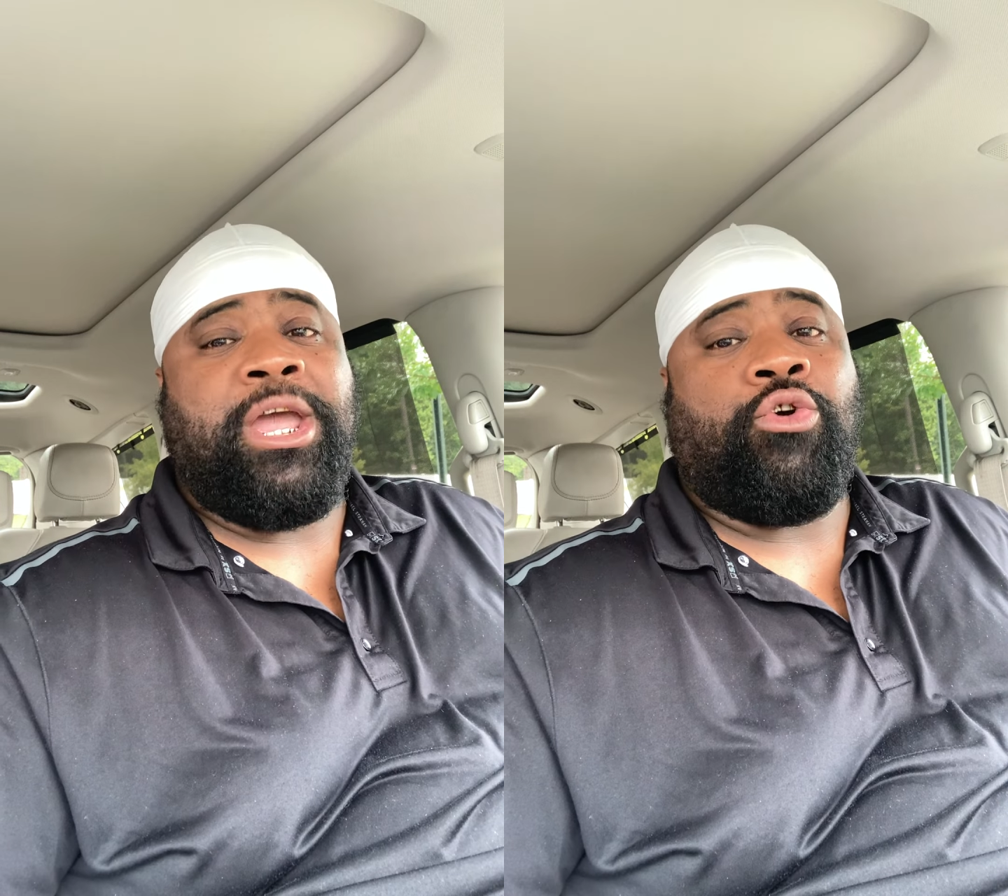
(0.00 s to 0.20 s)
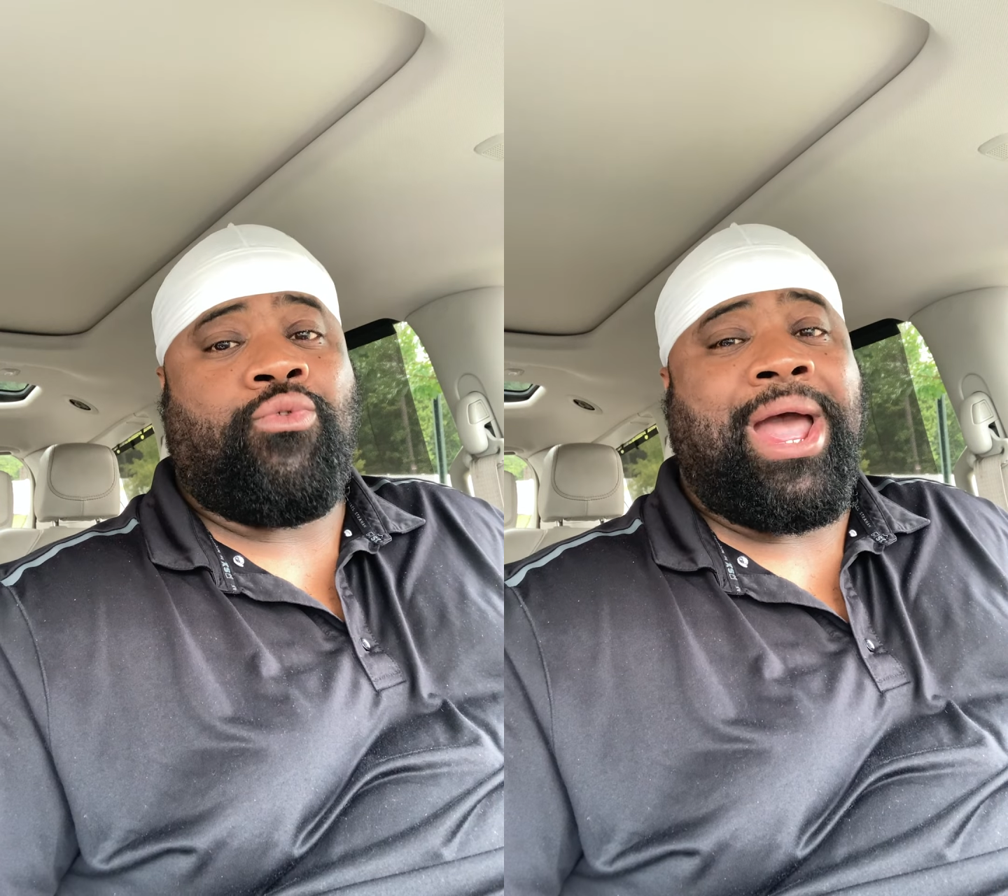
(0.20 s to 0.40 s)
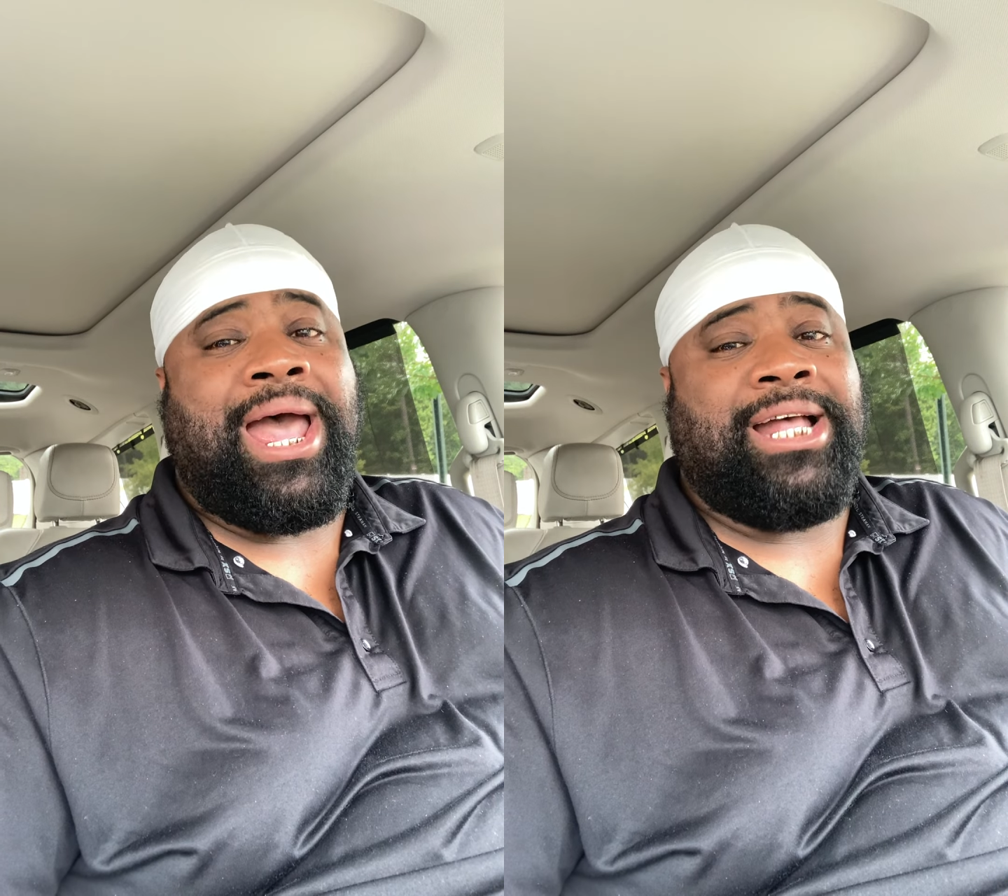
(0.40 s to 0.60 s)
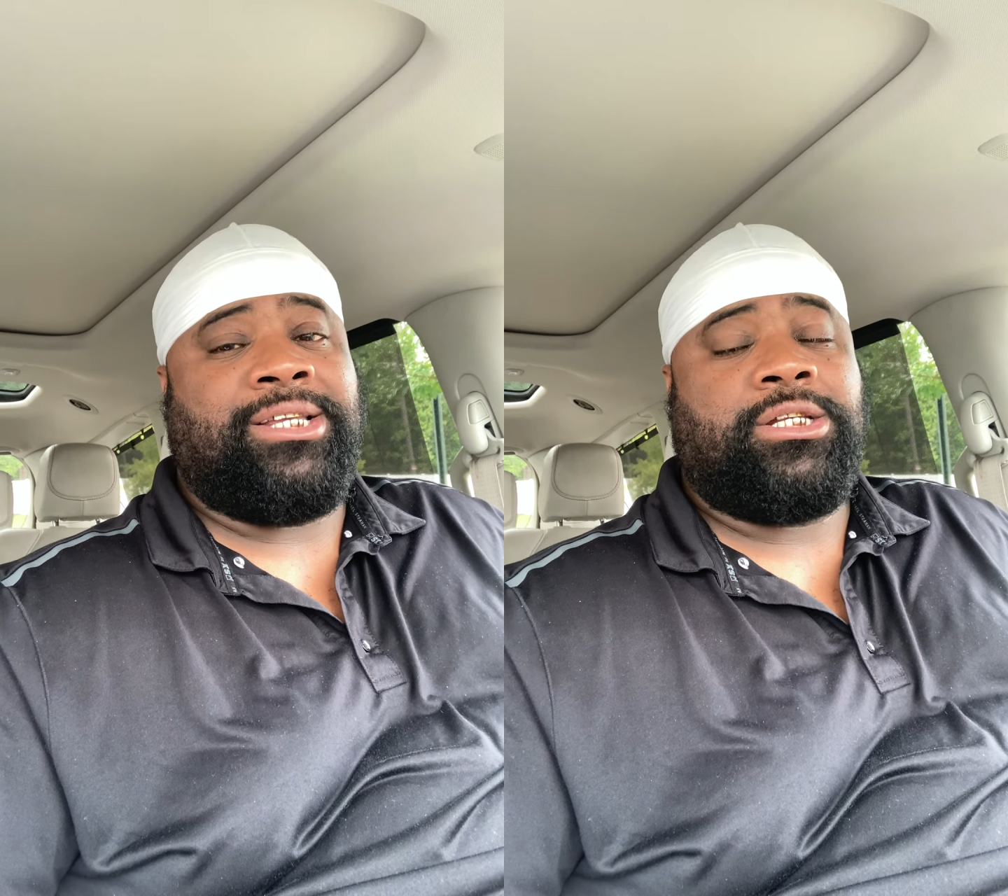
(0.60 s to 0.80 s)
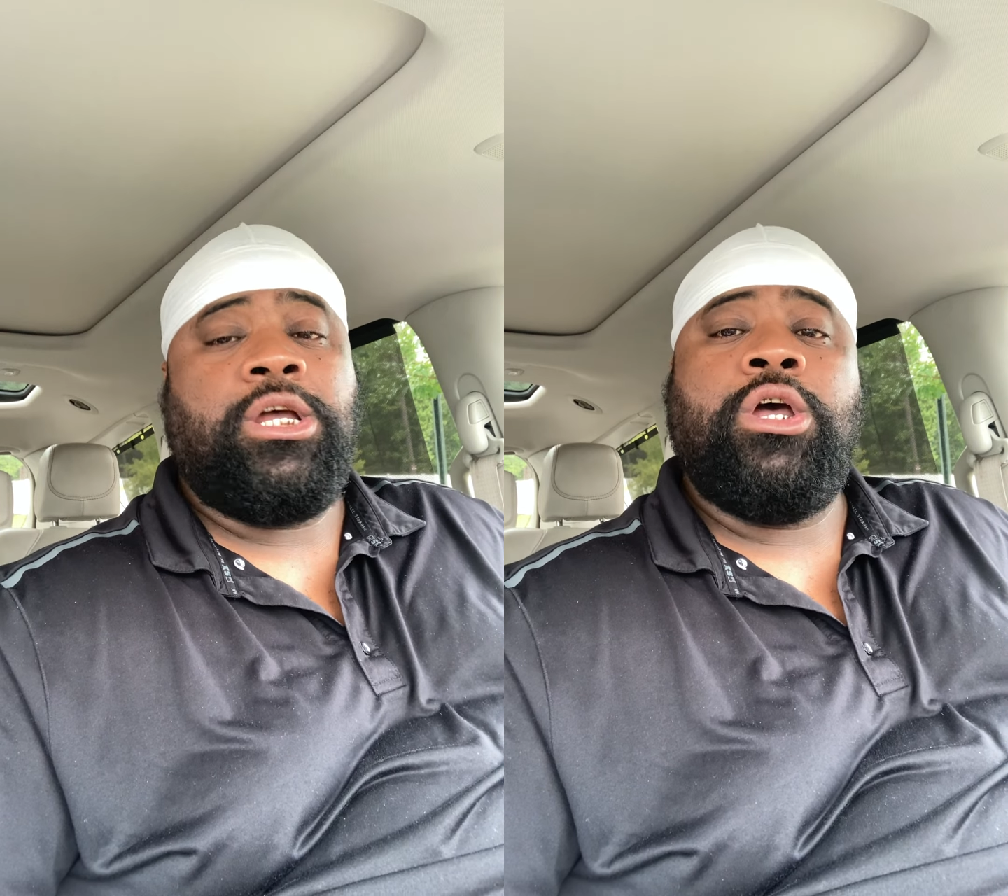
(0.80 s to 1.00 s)

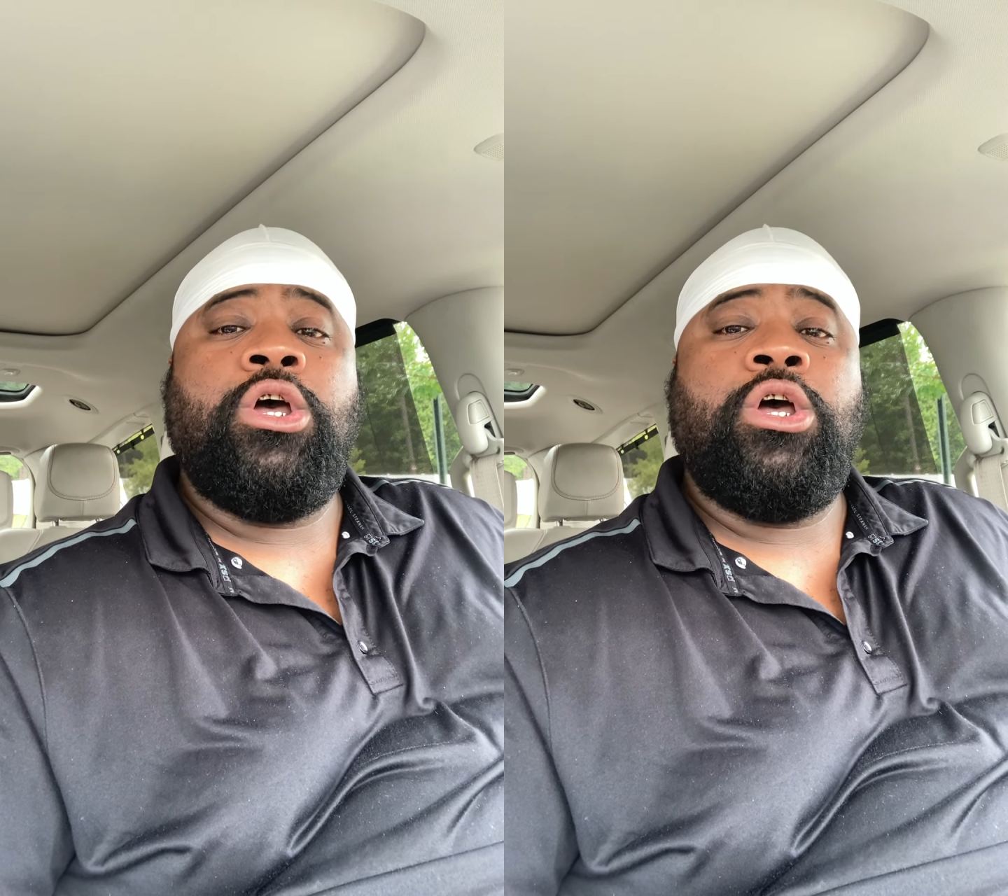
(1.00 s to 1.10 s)
arise